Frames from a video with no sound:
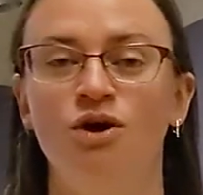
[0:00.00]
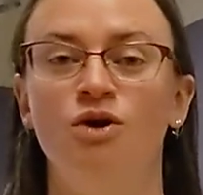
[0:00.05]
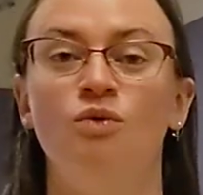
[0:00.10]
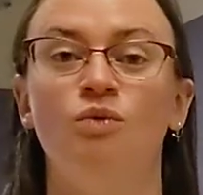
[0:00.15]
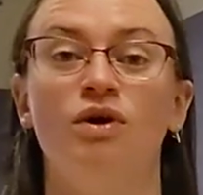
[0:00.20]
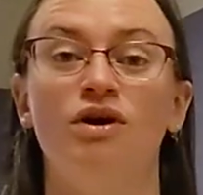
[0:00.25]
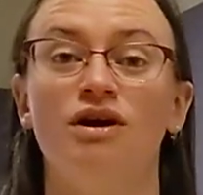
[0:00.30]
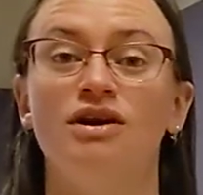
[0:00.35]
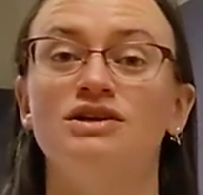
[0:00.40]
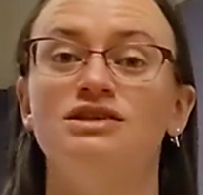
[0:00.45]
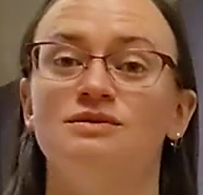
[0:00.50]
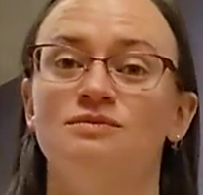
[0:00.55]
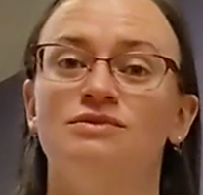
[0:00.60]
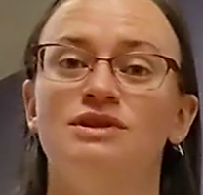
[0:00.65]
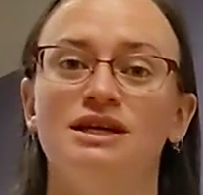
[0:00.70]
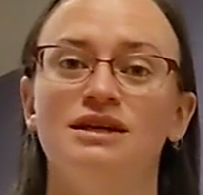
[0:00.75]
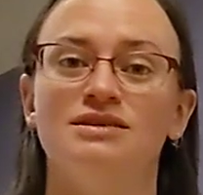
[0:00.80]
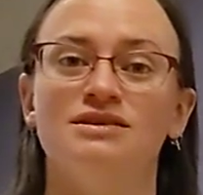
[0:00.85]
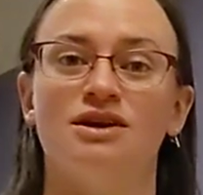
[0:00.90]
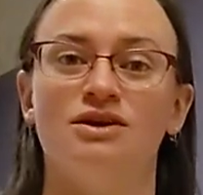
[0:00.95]
What are some
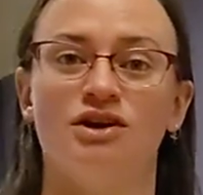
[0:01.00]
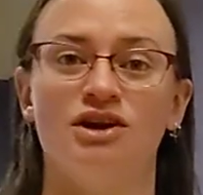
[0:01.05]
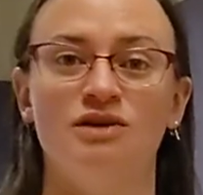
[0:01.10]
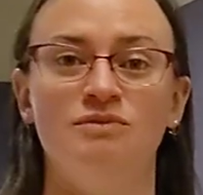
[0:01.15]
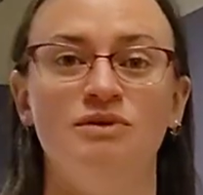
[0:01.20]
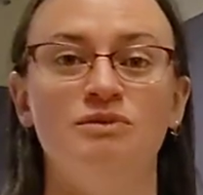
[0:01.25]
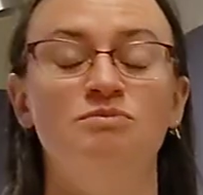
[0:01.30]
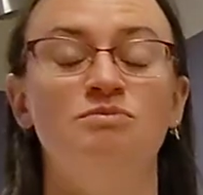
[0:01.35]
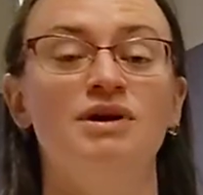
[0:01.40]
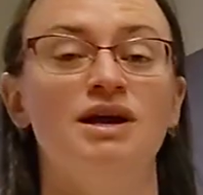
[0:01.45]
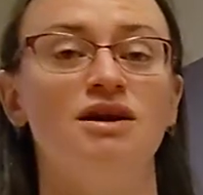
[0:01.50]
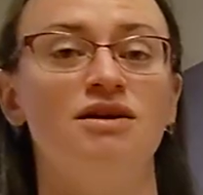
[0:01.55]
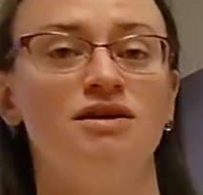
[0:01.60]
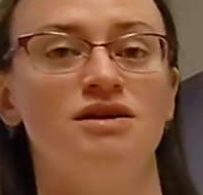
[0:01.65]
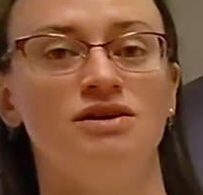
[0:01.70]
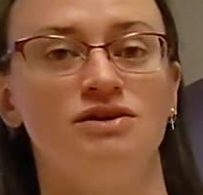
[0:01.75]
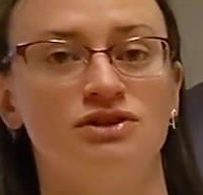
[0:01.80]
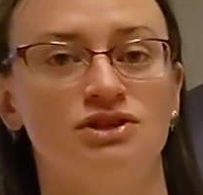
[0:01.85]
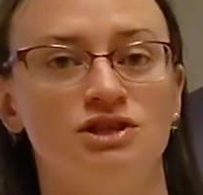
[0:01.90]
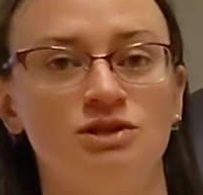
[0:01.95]
things that are going to be
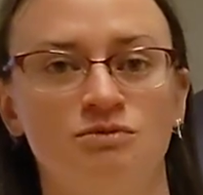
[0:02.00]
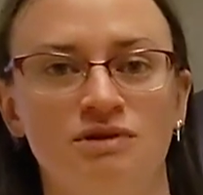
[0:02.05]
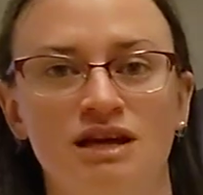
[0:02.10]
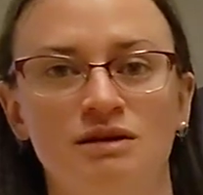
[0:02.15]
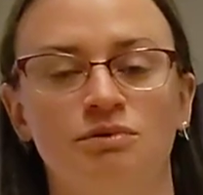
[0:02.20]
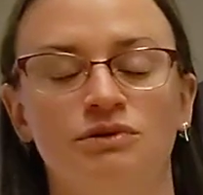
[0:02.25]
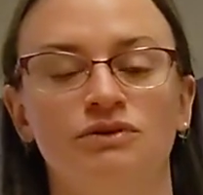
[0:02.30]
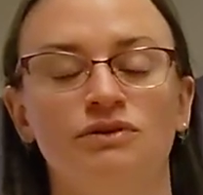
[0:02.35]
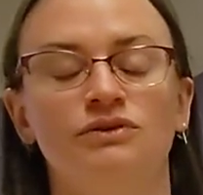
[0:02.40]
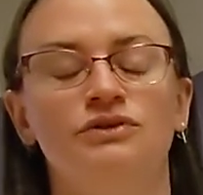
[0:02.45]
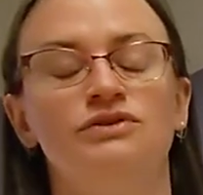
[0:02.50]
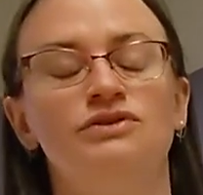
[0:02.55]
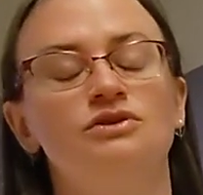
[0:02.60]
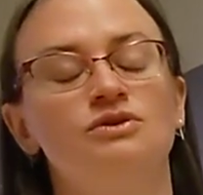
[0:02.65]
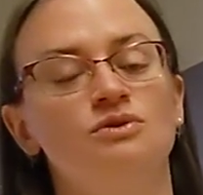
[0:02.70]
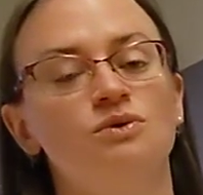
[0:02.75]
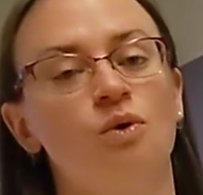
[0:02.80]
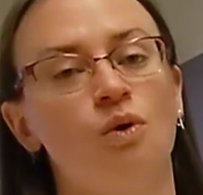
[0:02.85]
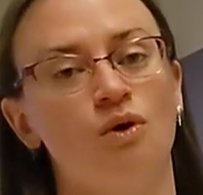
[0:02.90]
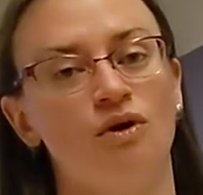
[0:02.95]
barriers to be able
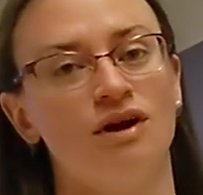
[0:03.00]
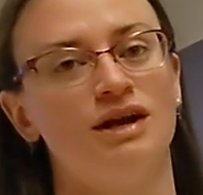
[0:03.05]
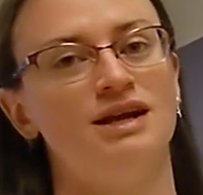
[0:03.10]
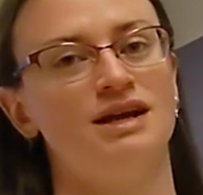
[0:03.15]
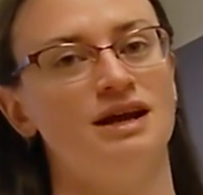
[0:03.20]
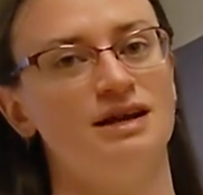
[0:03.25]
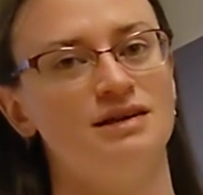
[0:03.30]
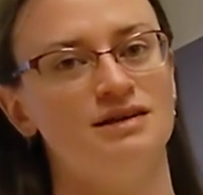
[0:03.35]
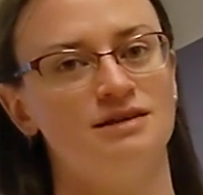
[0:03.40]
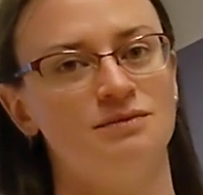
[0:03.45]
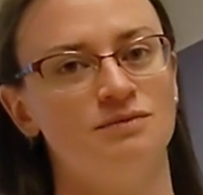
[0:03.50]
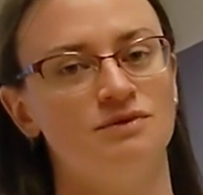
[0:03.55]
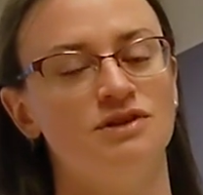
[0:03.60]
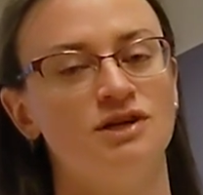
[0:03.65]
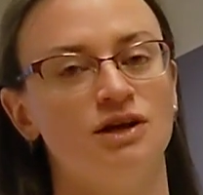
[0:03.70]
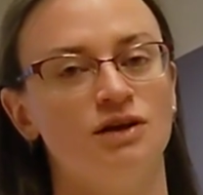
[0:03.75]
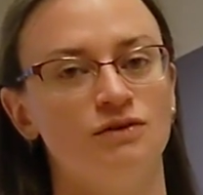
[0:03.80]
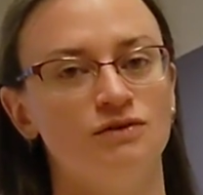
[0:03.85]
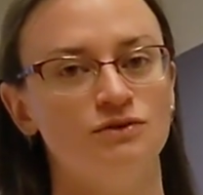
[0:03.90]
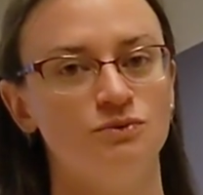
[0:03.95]
to organize
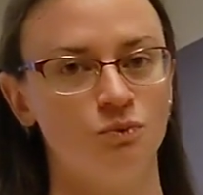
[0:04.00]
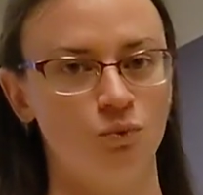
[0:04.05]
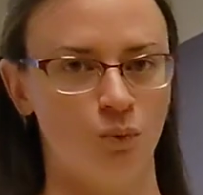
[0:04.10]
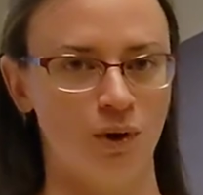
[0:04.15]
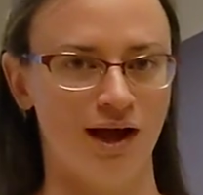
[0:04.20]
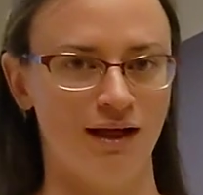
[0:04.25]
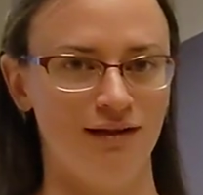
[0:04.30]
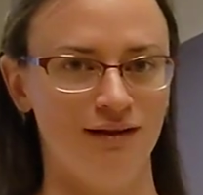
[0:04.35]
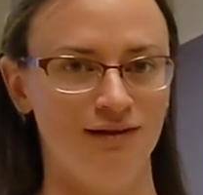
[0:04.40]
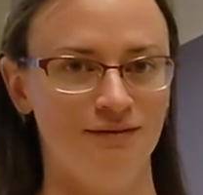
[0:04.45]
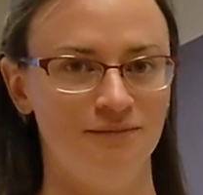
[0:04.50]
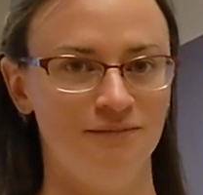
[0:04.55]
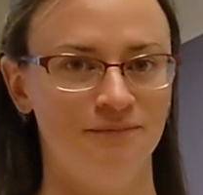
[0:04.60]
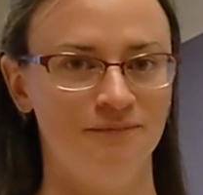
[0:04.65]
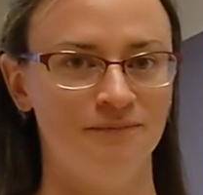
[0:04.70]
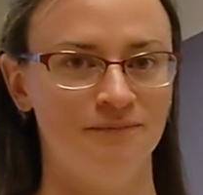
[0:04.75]
themselves well?